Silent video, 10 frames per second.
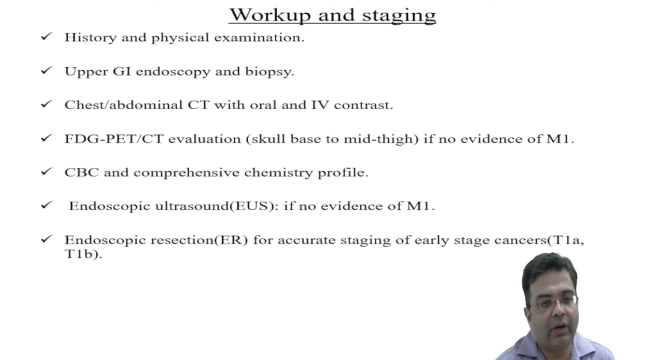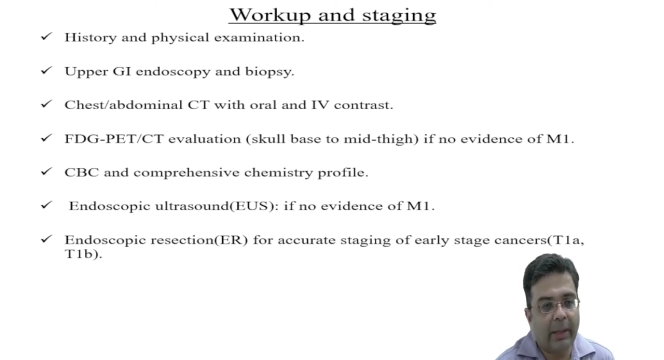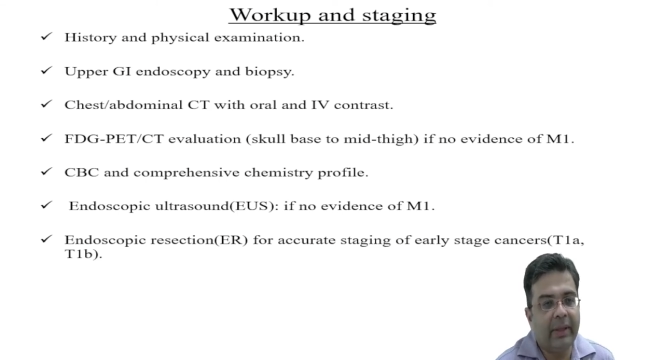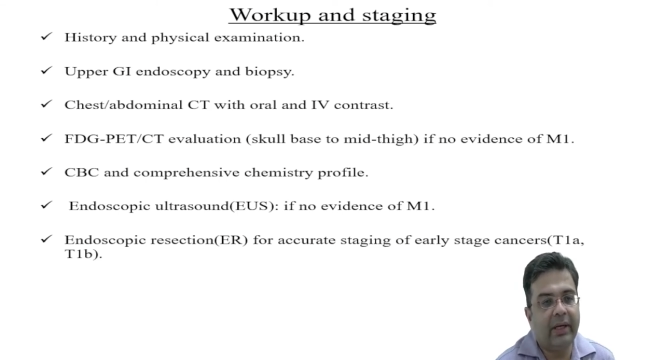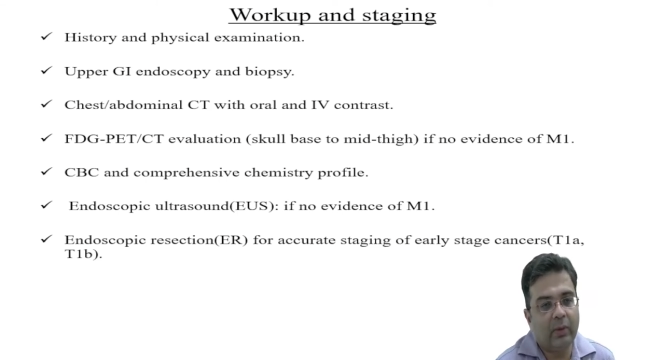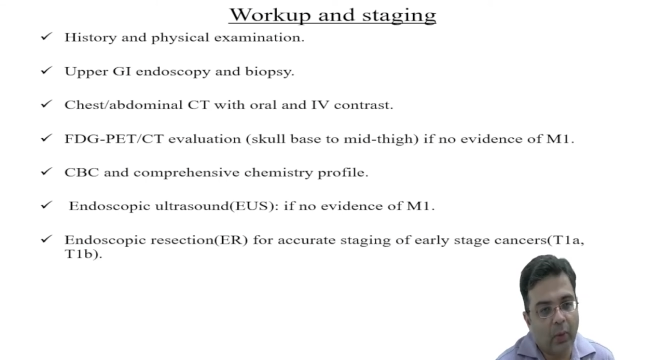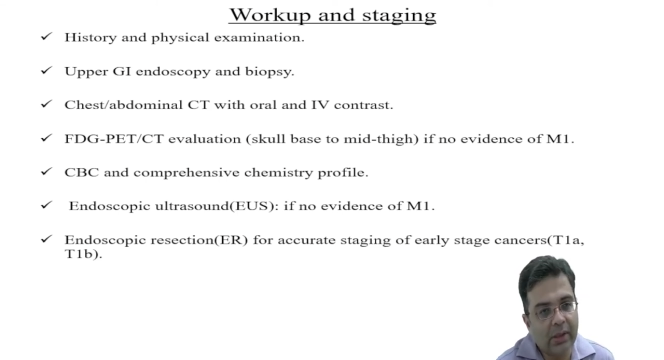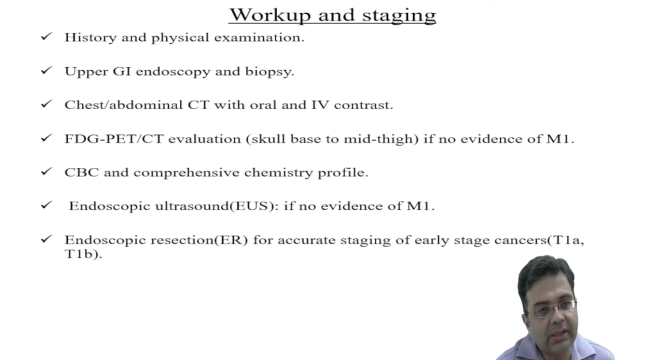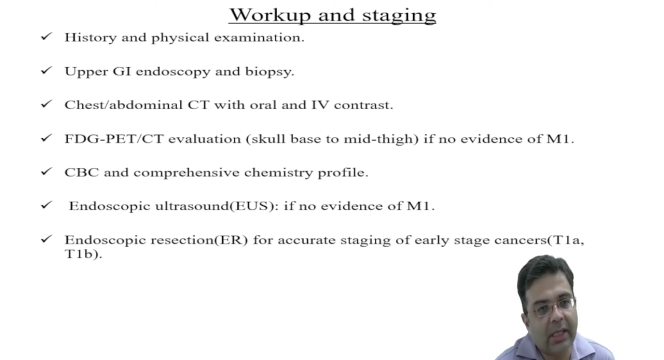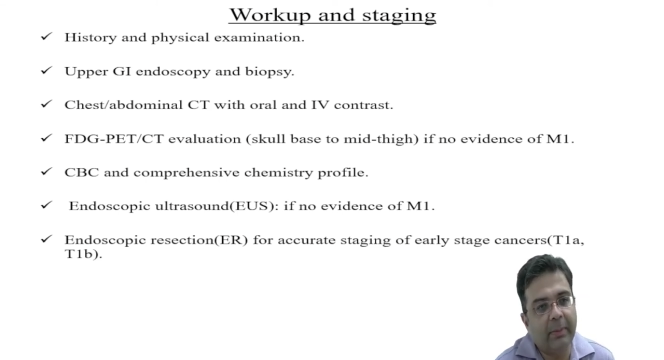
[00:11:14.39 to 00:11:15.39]
i mean it
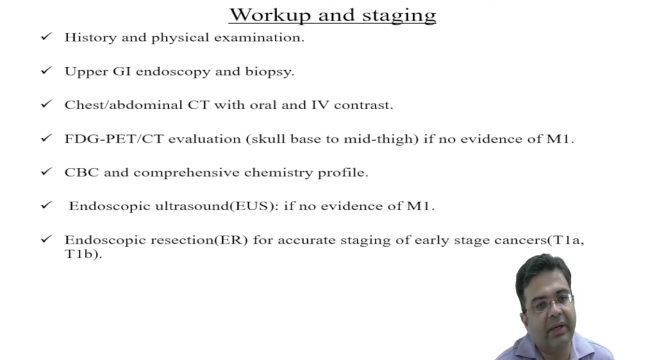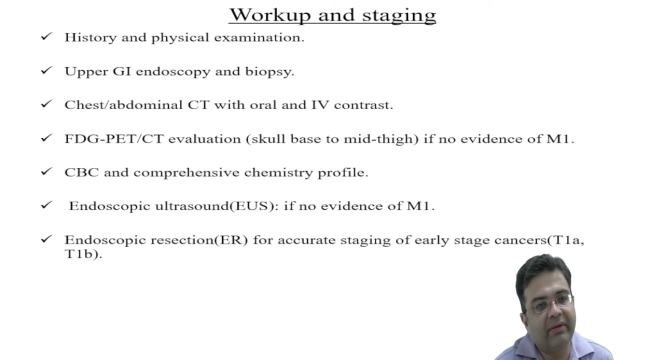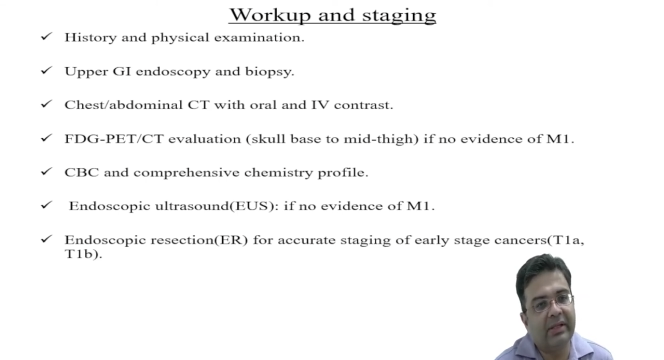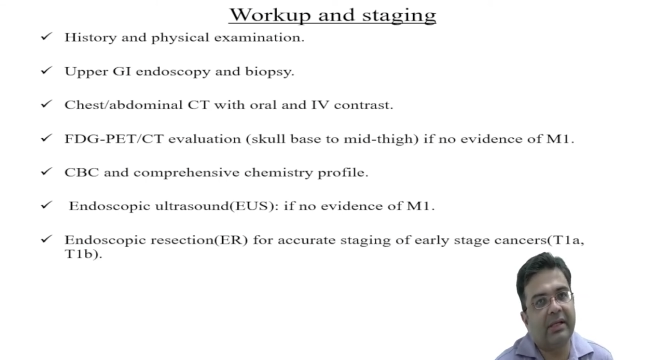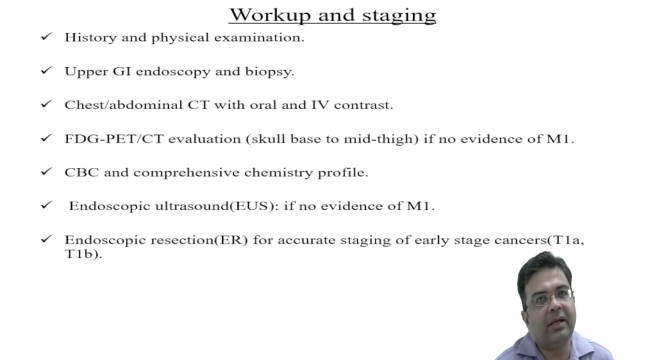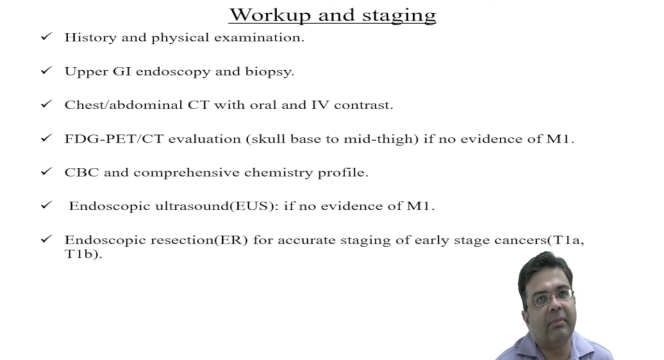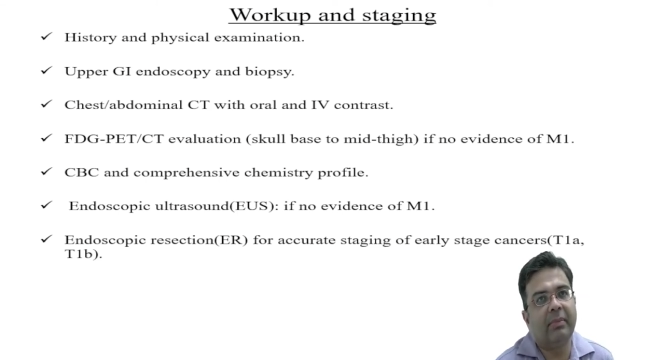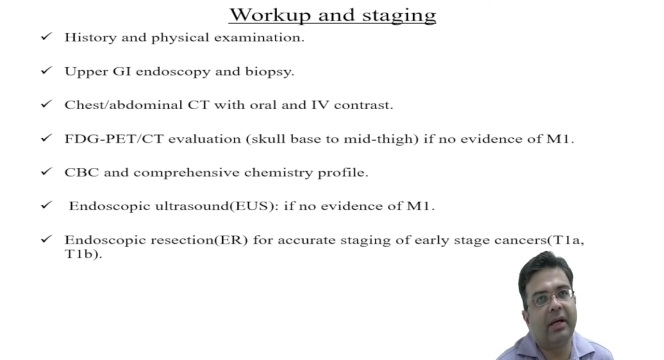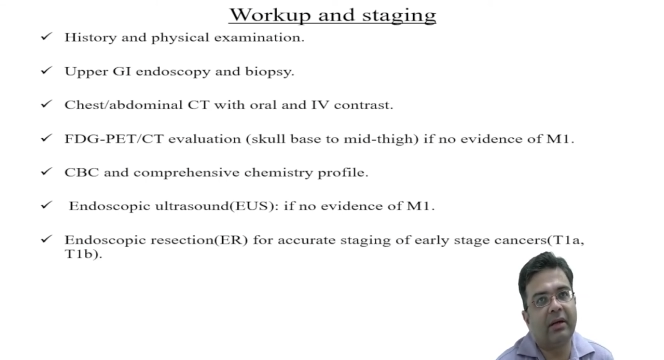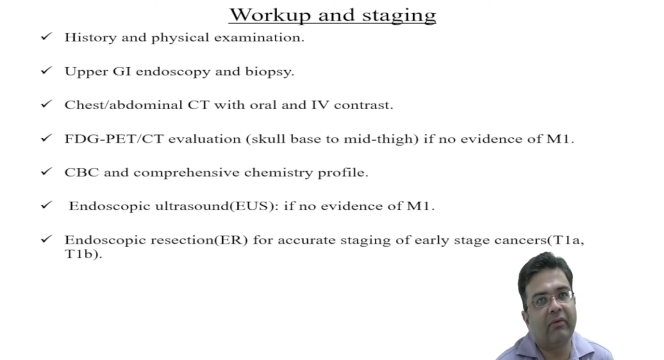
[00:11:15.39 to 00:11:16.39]
was done previously
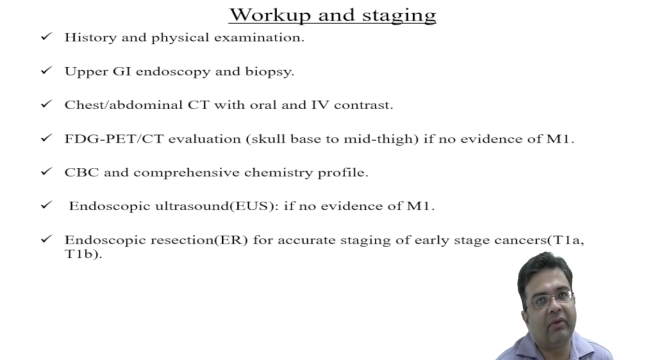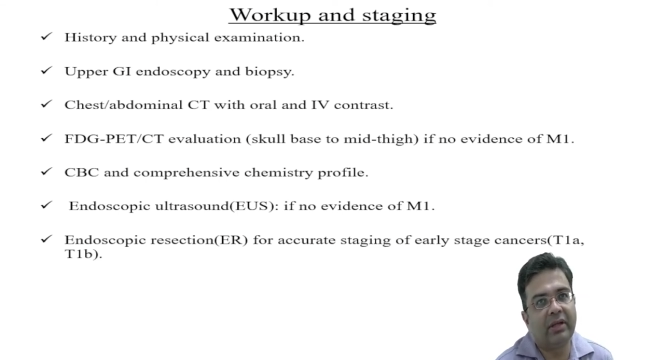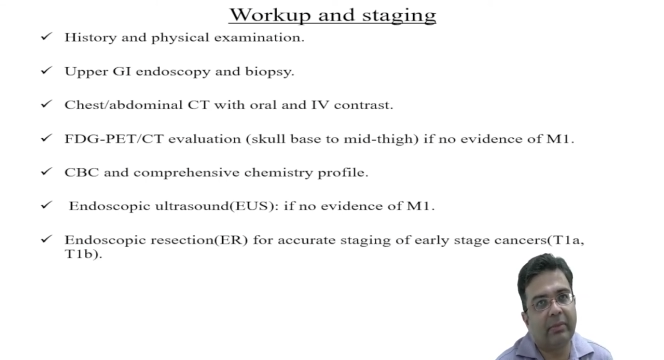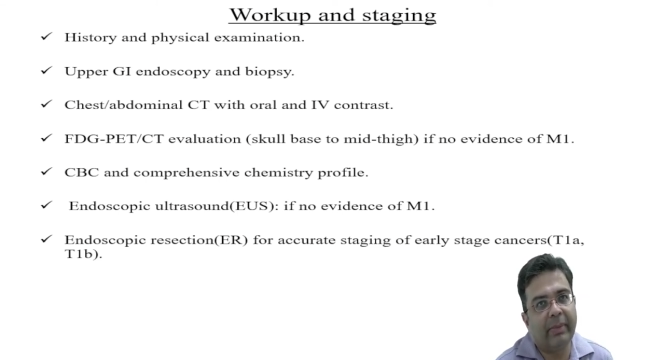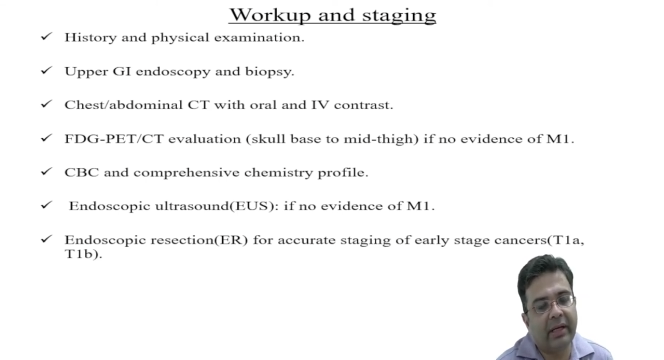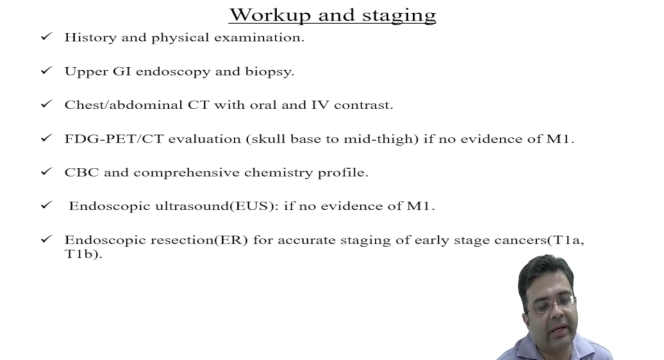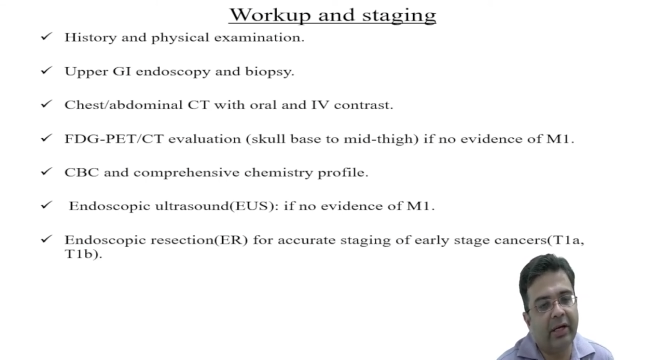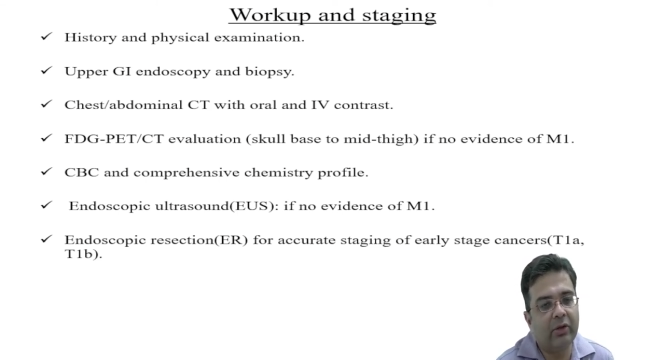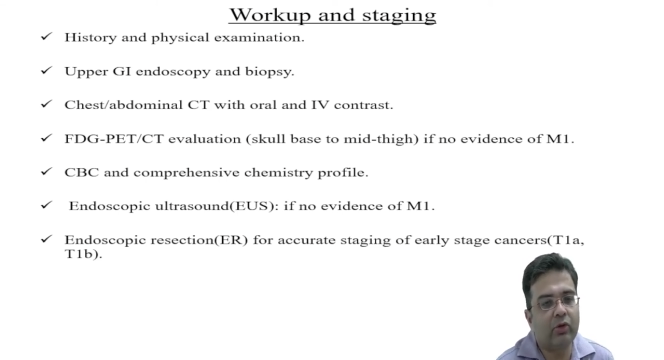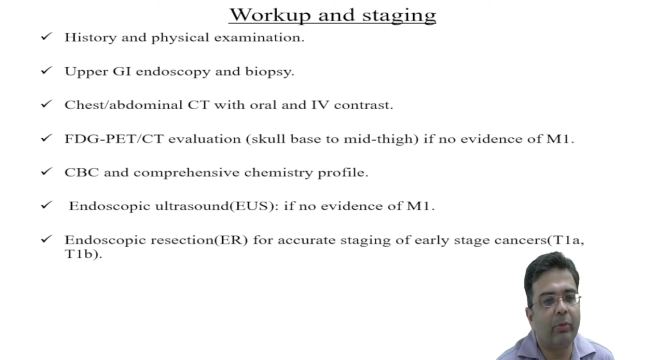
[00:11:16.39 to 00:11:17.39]
but with better
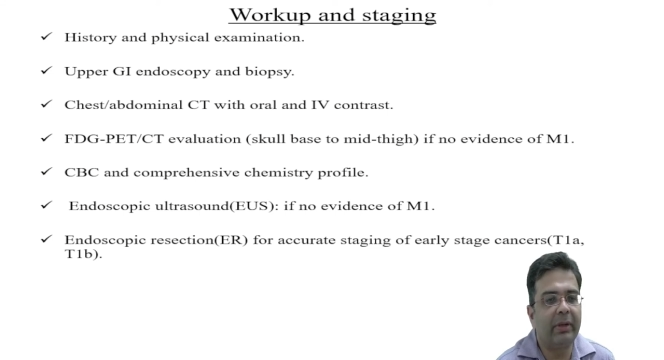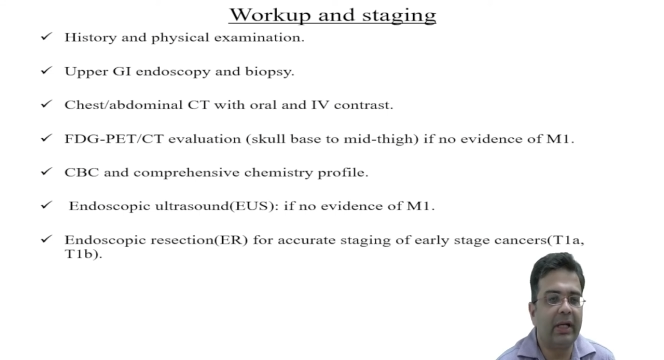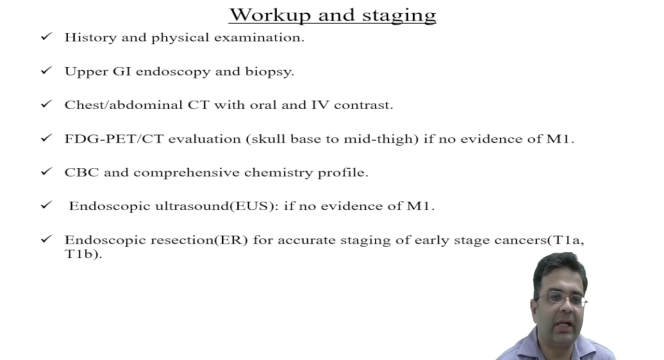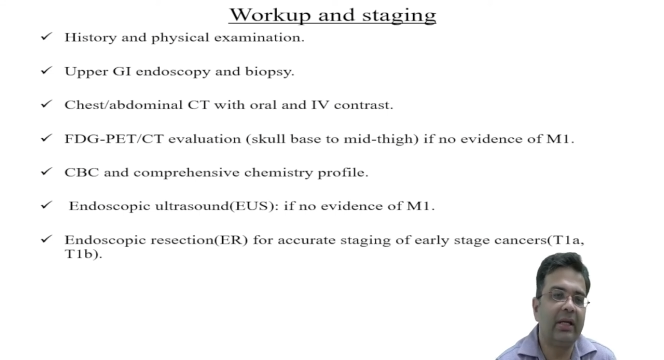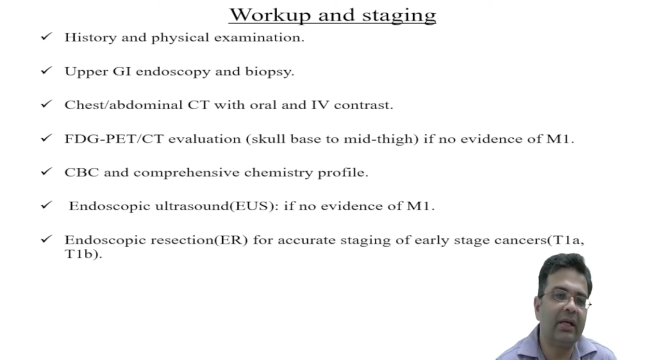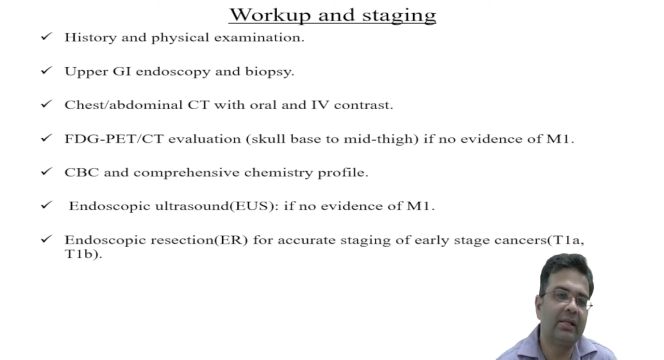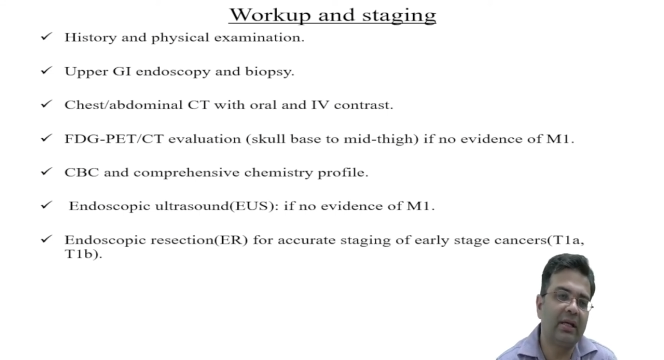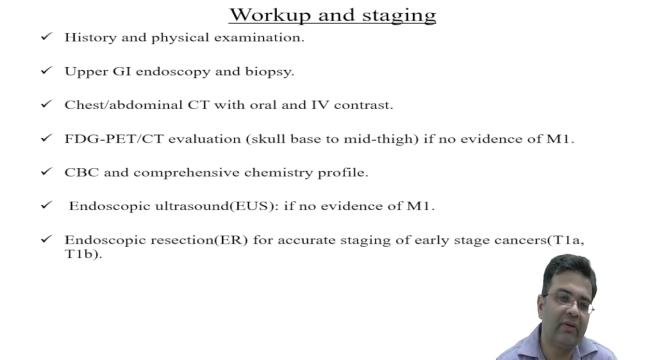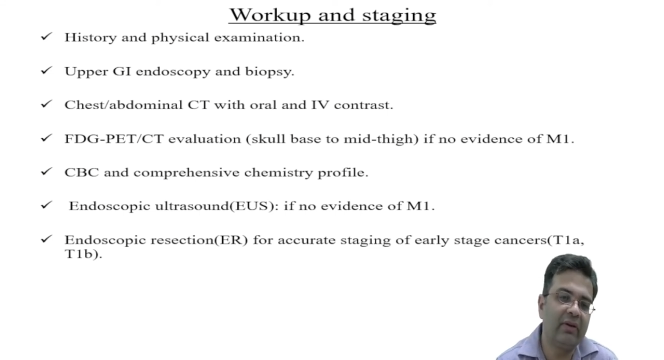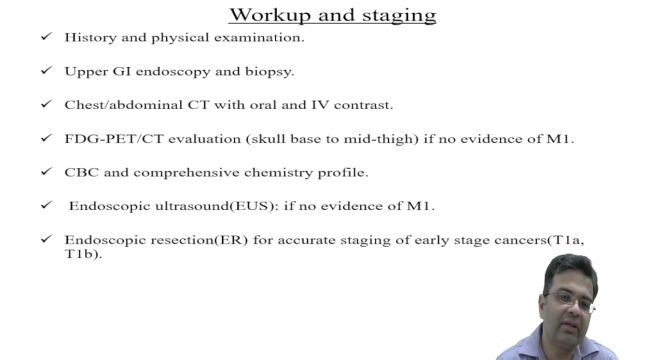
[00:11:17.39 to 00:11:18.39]
endoscopy techniques
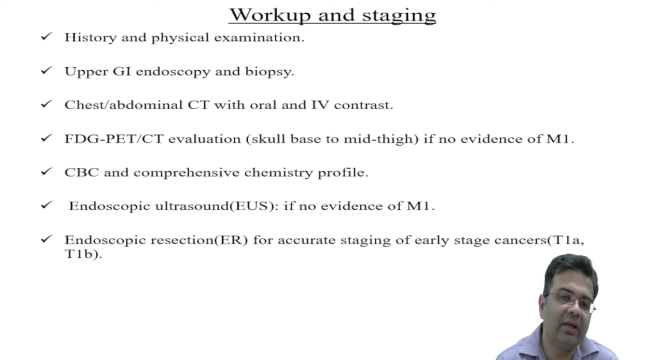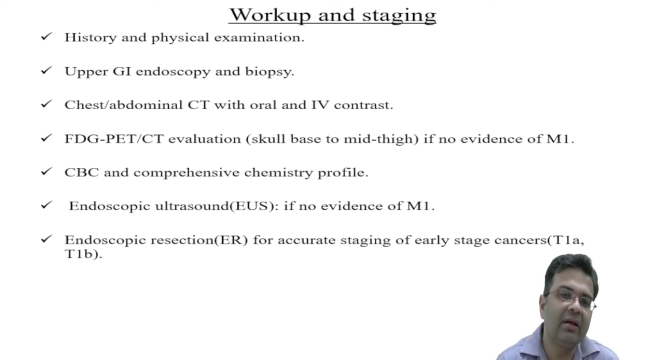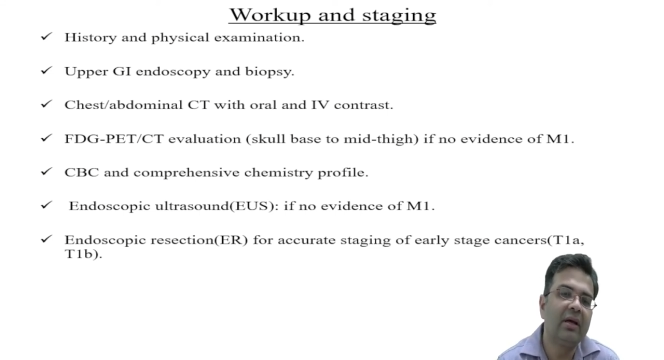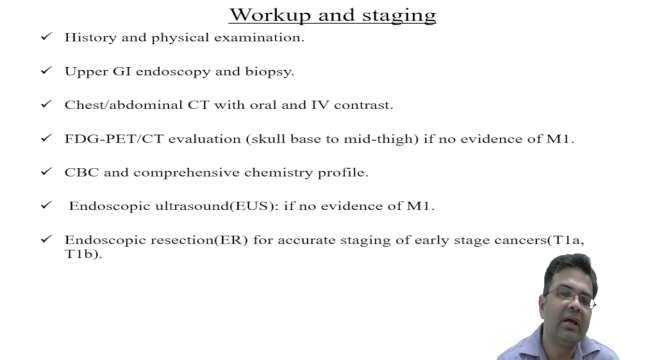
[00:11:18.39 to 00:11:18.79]
and everything